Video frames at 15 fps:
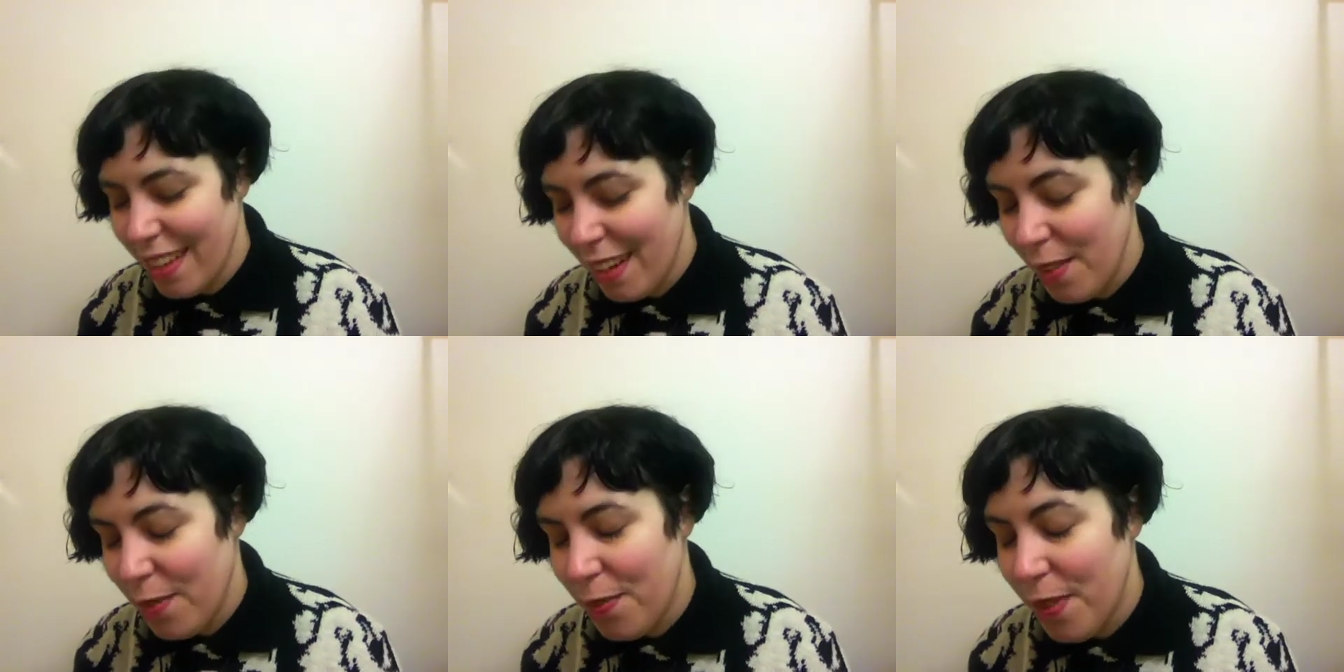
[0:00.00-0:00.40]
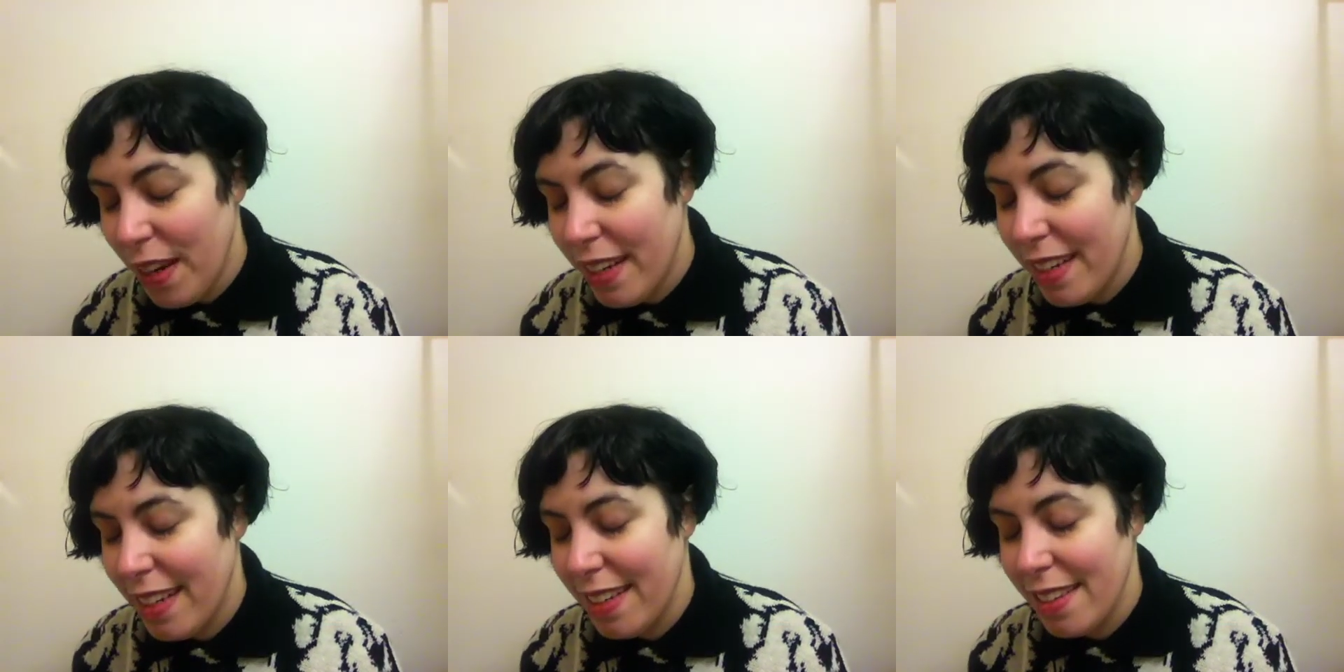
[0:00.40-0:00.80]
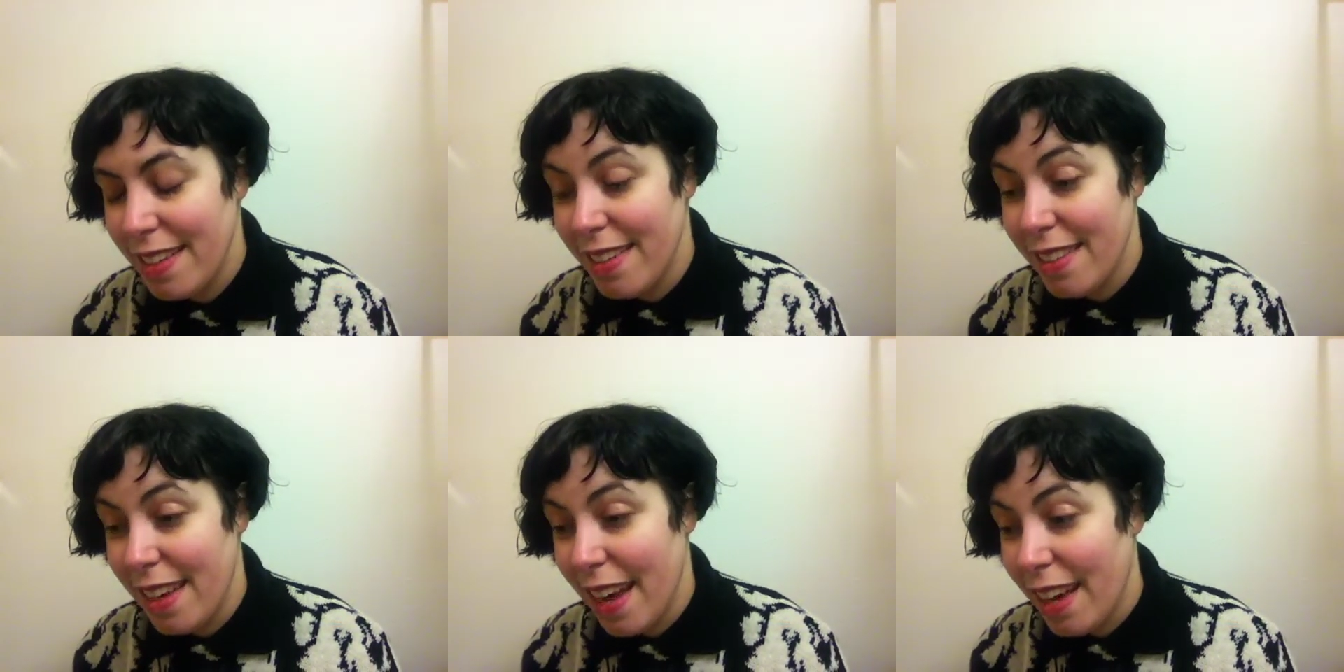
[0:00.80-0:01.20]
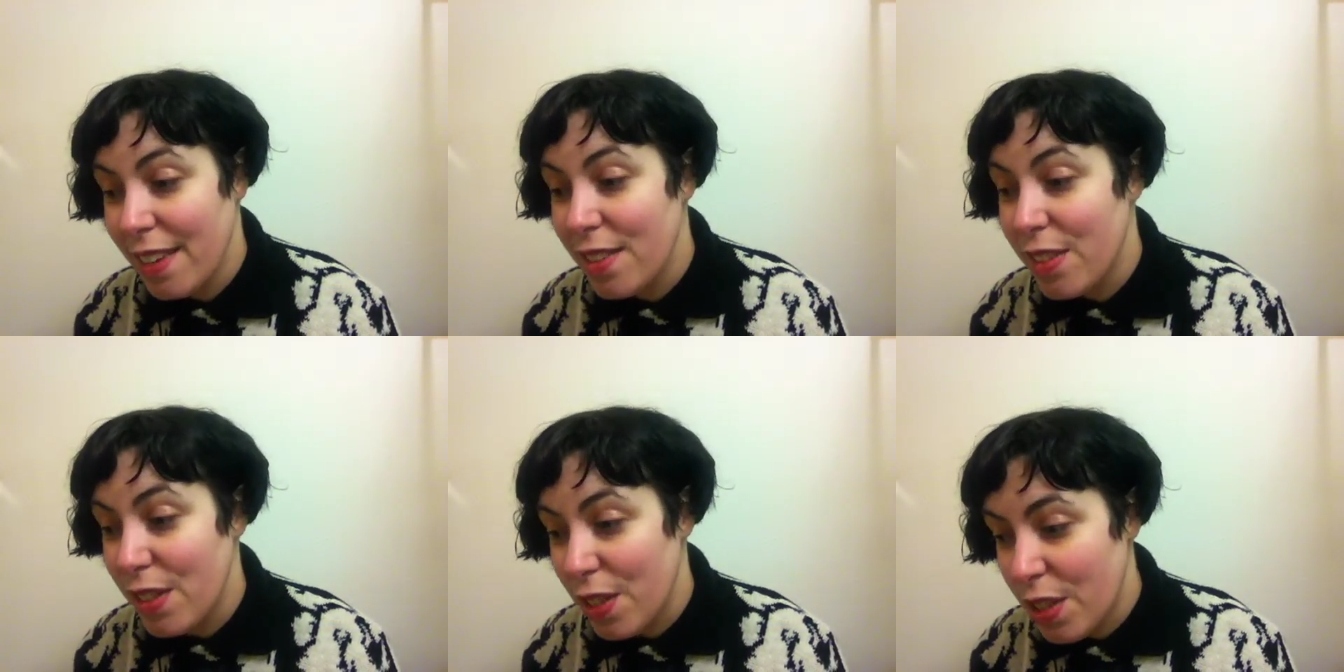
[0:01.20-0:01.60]
a fucking
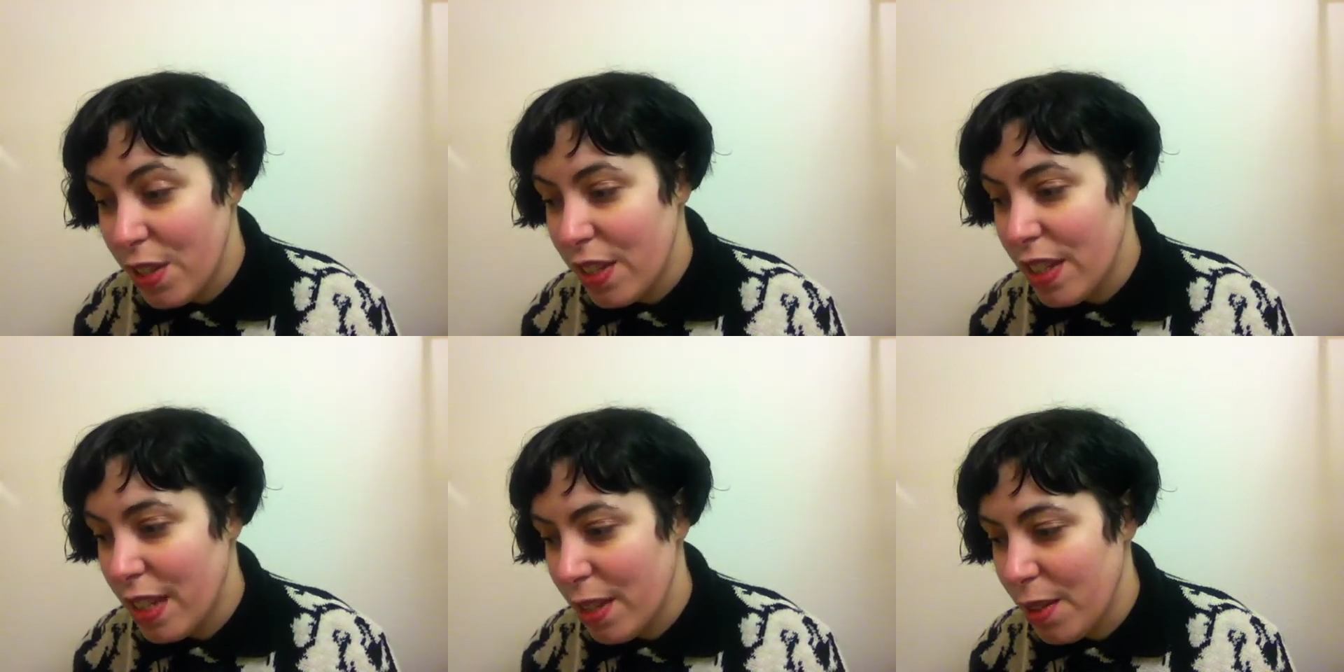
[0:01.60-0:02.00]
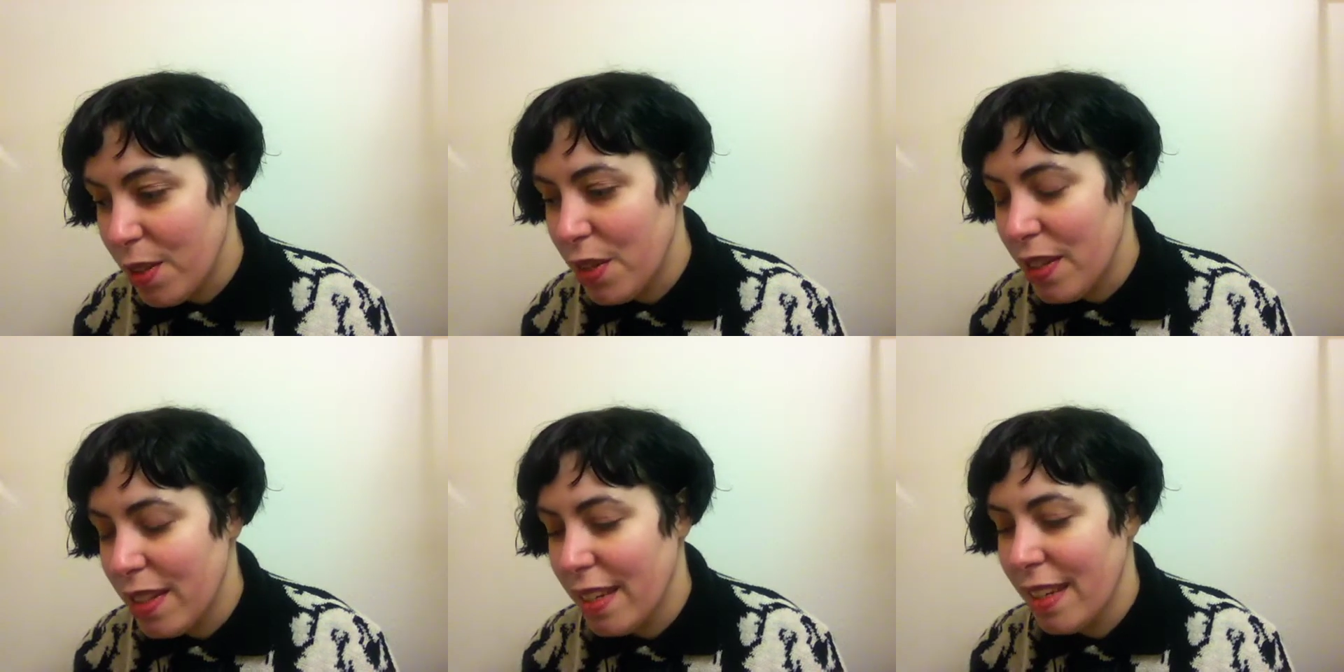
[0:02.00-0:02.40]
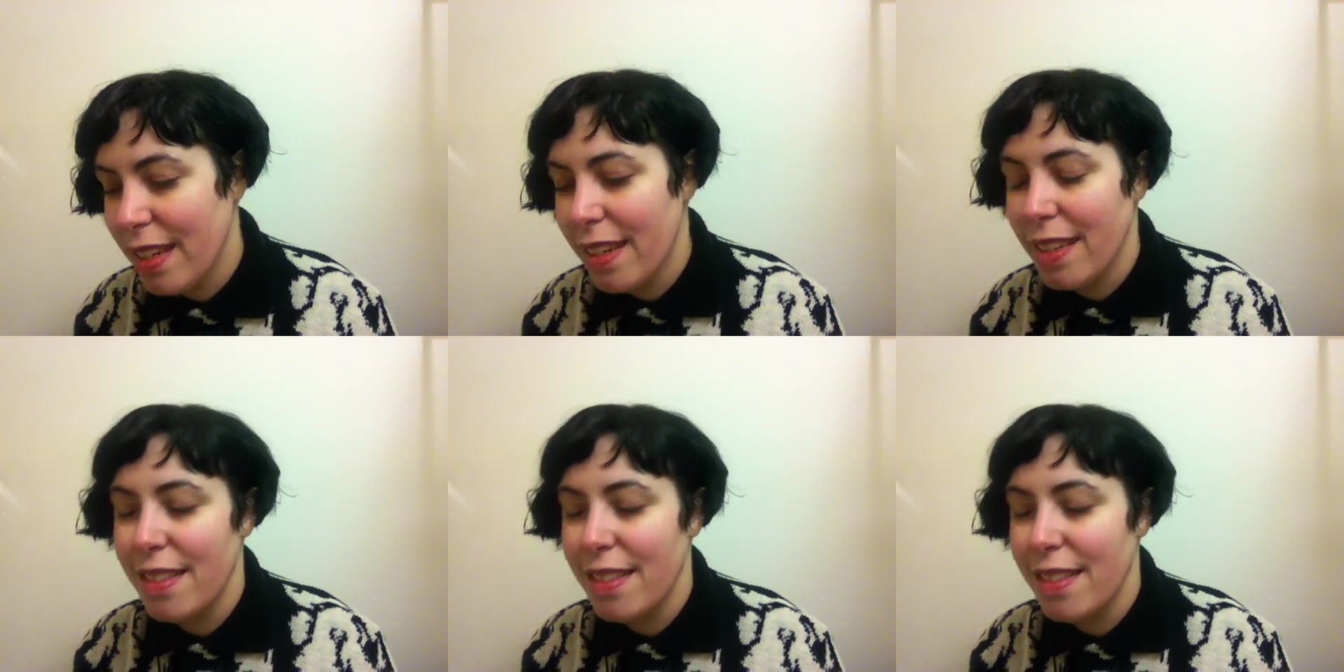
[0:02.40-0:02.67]
disaster, usually.